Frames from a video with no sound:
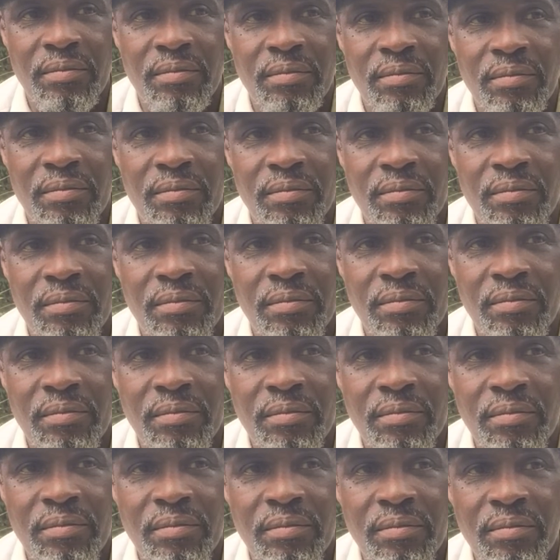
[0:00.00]

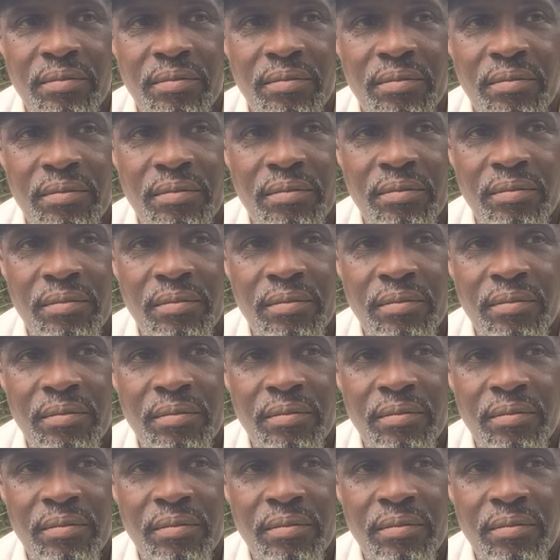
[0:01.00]
No one is speaking in this clip.